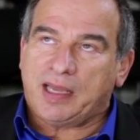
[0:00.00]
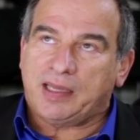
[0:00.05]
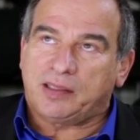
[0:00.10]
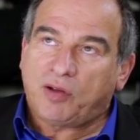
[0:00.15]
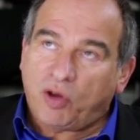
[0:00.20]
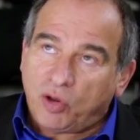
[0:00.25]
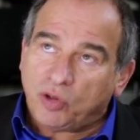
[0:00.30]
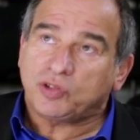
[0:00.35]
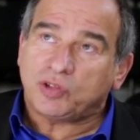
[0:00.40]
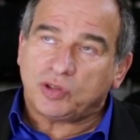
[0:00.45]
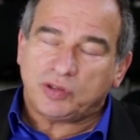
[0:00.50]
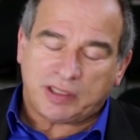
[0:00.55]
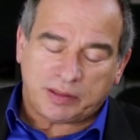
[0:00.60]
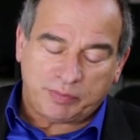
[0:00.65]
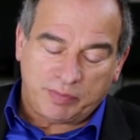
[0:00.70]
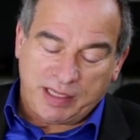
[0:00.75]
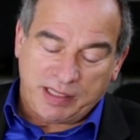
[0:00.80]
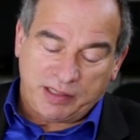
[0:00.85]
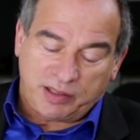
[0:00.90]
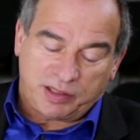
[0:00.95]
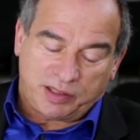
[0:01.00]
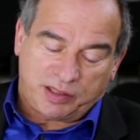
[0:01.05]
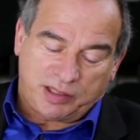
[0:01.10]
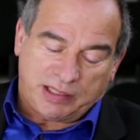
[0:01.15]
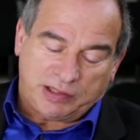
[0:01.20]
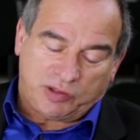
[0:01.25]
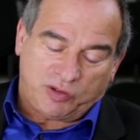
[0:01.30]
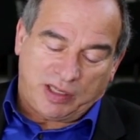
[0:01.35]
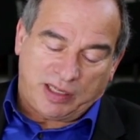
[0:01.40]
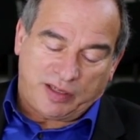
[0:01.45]
And also that means
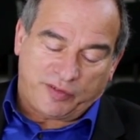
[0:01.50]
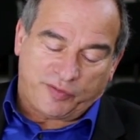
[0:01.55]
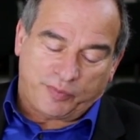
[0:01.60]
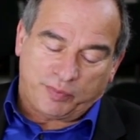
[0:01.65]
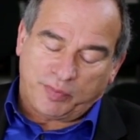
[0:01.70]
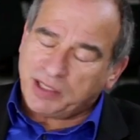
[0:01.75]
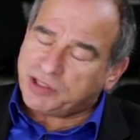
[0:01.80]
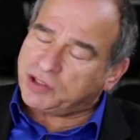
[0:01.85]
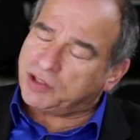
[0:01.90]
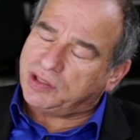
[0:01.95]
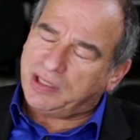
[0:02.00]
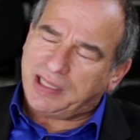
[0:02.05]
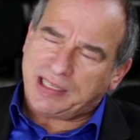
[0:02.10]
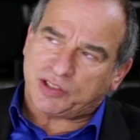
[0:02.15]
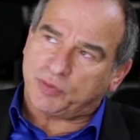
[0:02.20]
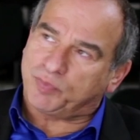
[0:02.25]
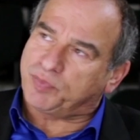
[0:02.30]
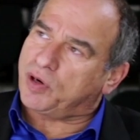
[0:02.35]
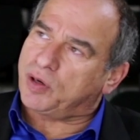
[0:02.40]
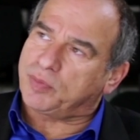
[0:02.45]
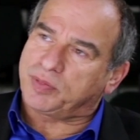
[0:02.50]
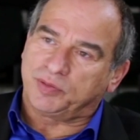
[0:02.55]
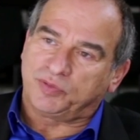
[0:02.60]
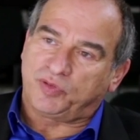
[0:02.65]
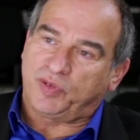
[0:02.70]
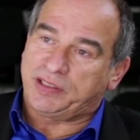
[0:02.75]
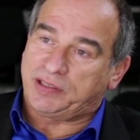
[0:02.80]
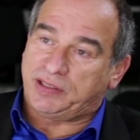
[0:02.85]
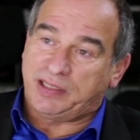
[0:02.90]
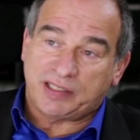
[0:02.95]
that you have much less
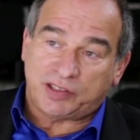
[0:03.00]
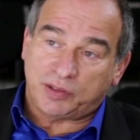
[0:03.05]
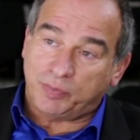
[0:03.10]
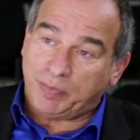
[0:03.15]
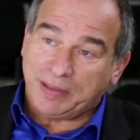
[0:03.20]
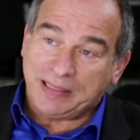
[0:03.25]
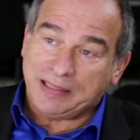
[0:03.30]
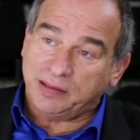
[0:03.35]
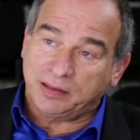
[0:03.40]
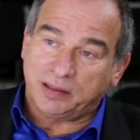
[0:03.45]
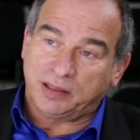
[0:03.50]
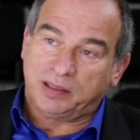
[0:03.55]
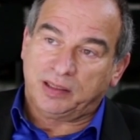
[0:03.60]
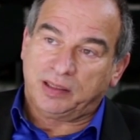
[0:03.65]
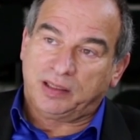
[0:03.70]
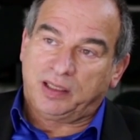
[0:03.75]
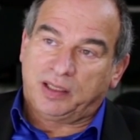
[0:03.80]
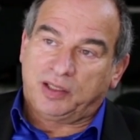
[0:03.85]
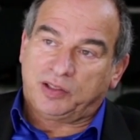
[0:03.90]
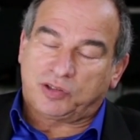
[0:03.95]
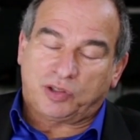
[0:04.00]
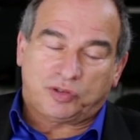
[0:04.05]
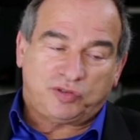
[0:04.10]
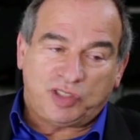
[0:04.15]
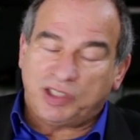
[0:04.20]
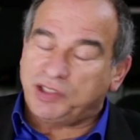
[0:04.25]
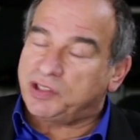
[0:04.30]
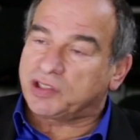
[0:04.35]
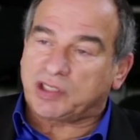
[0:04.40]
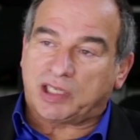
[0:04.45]
problems with discipline. So
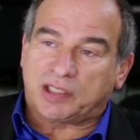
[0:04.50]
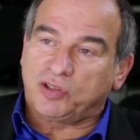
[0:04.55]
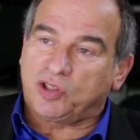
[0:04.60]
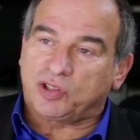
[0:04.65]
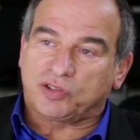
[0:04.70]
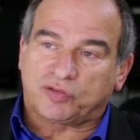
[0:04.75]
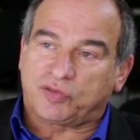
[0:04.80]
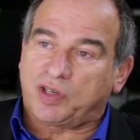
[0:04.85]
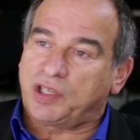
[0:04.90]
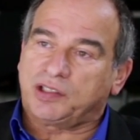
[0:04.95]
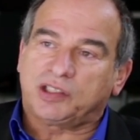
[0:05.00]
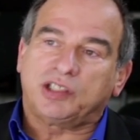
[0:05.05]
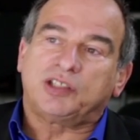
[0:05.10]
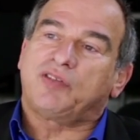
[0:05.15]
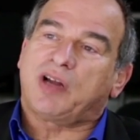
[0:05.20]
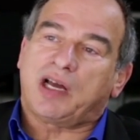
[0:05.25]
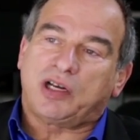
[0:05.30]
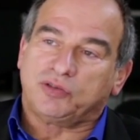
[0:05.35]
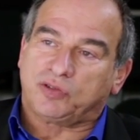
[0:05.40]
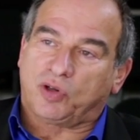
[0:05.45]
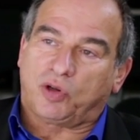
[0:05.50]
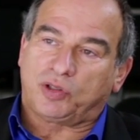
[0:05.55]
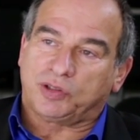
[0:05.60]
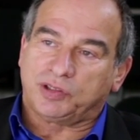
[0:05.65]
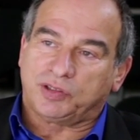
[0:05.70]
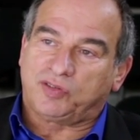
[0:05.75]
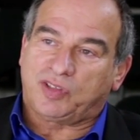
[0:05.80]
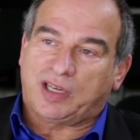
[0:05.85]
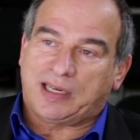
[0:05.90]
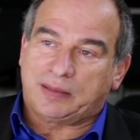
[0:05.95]
teachers are not running around all
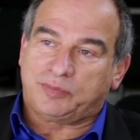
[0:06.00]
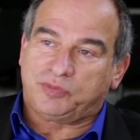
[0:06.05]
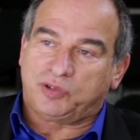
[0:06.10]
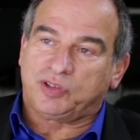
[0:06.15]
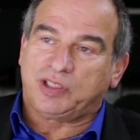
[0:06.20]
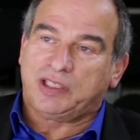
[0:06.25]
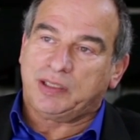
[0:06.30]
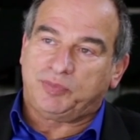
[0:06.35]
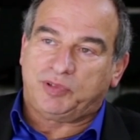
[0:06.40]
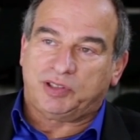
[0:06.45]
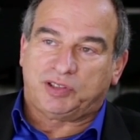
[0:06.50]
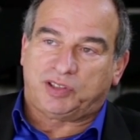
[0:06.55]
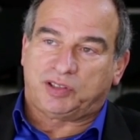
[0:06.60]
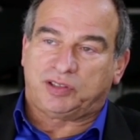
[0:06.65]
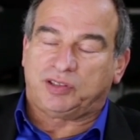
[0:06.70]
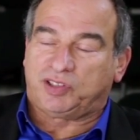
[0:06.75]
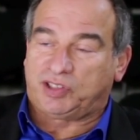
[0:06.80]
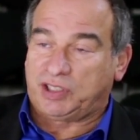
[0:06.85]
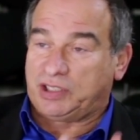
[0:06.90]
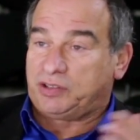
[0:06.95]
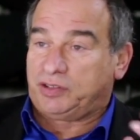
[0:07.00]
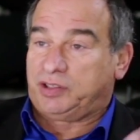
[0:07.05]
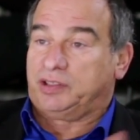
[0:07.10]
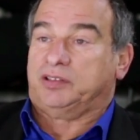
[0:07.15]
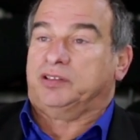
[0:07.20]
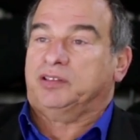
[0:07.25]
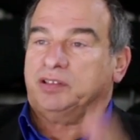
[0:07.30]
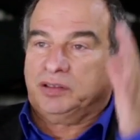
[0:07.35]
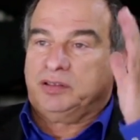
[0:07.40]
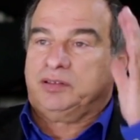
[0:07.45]
the time to keep the
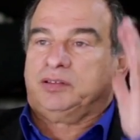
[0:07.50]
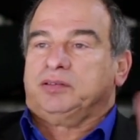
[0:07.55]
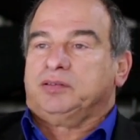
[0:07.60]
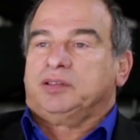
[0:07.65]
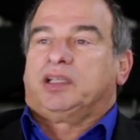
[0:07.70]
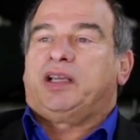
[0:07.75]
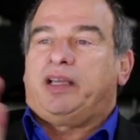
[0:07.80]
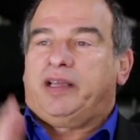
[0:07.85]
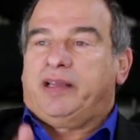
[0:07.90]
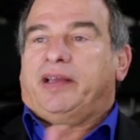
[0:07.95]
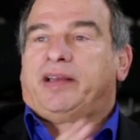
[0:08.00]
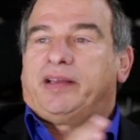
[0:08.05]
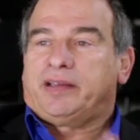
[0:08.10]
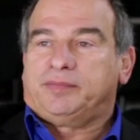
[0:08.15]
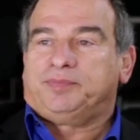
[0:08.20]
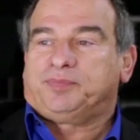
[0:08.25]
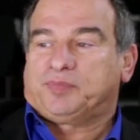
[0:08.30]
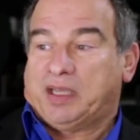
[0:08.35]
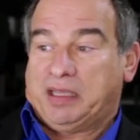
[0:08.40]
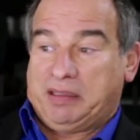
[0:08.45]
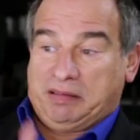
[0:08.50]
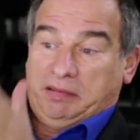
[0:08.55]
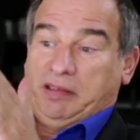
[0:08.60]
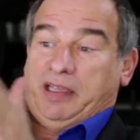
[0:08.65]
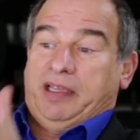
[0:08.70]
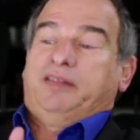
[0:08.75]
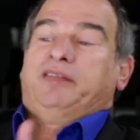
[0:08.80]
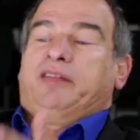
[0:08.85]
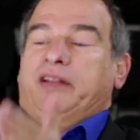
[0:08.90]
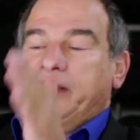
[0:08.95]
children uh, in,
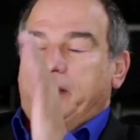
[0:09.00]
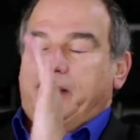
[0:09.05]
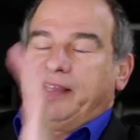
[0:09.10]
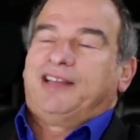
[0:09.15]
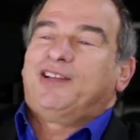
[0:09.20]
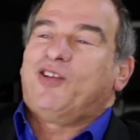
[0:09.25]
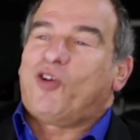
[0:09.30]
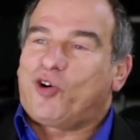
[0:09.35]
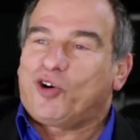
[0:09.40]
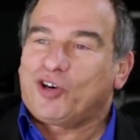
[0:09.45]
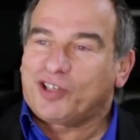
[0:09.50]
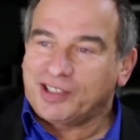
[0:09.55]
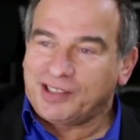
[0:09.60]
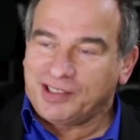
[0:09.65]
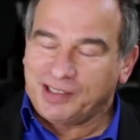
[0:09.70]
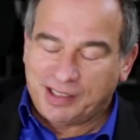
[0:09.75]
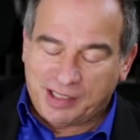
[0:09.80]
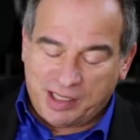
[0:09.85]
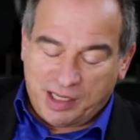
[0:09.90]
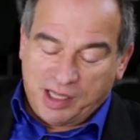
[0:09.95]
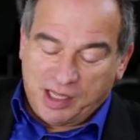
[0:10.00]
in, in order.